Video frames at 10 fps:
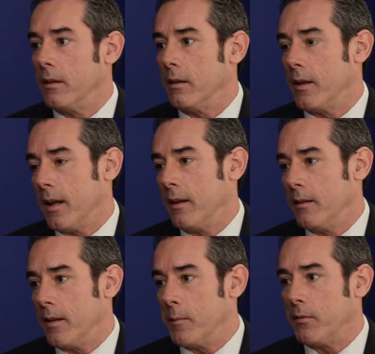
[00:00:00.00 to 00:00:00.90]
and
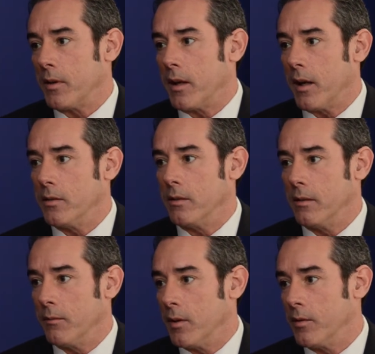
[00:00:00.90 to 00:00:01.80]

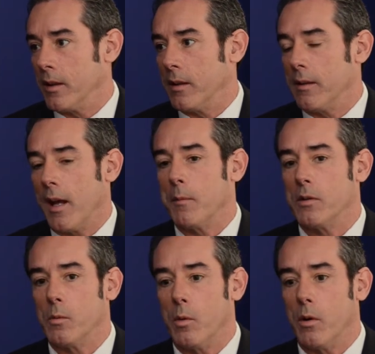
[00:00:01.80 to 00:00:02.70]
indemnification if there's any
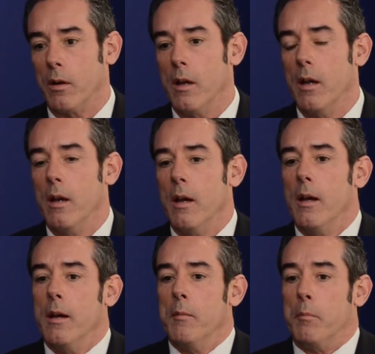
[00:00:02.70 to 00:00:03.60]
damage award.
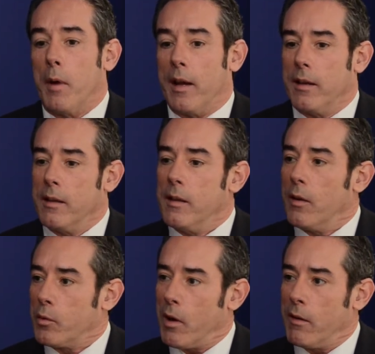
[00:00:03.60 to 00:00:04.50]
But in
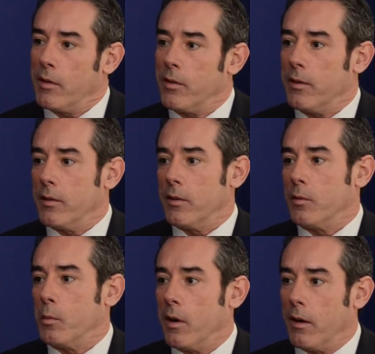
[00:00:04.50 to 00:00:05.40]
those rare
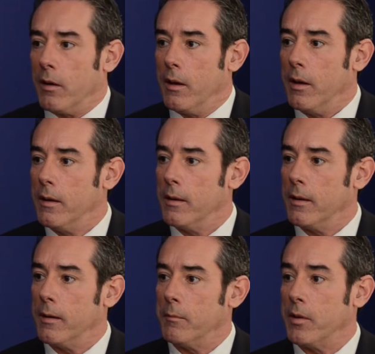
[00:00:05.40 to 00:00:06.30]
instances where
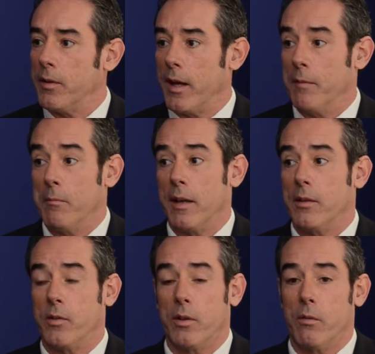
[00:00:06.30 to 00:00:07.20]
the state might
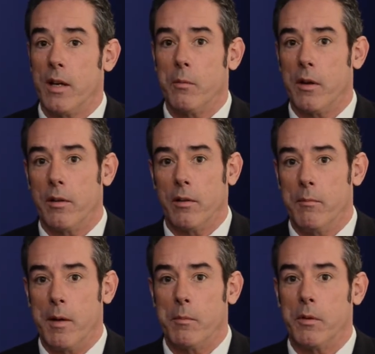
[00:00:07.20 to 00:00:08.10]
disagree whether the
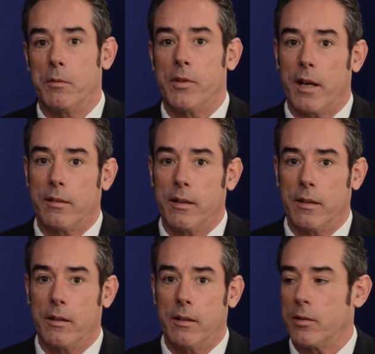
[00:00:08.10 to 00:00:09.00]
member was acting
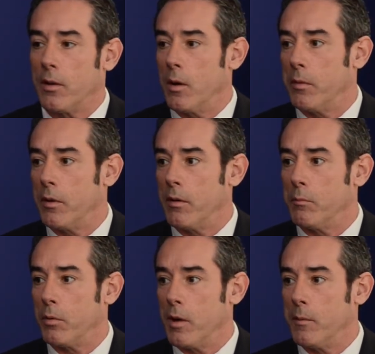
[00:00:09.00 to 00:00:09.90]
in the scope of their
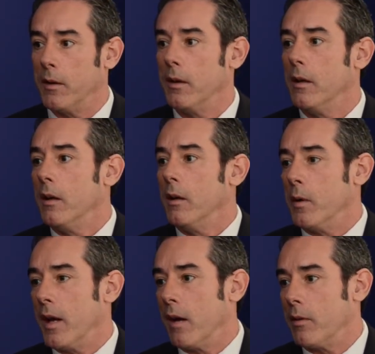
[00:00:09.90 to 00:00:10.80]
employment,
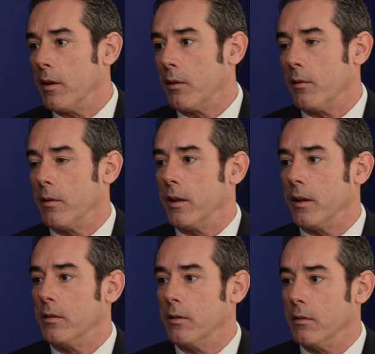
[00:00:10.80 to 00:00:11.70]
we have the authority
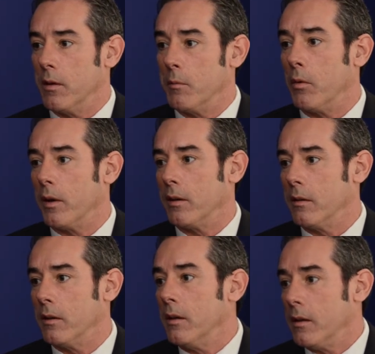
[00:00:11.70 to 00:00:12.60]
to appoint
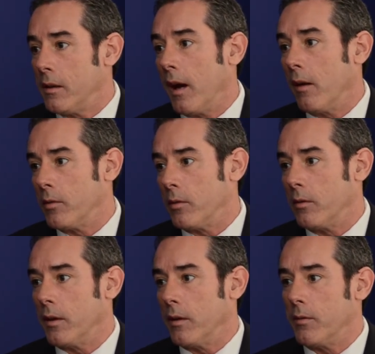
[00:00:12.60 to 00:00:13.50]

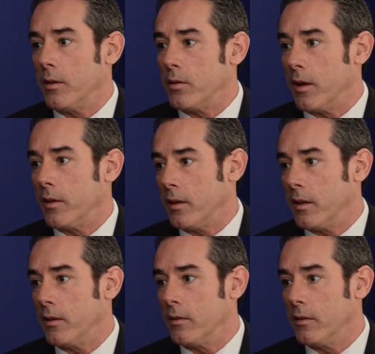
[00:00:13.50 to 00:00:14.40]
counsel if the
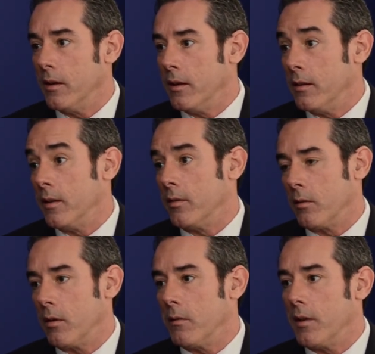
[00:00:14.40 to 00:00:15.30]
trustees
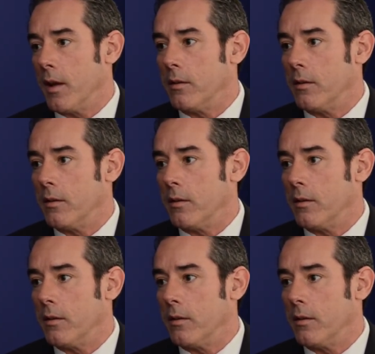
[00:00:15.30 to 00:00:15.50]
disagree with that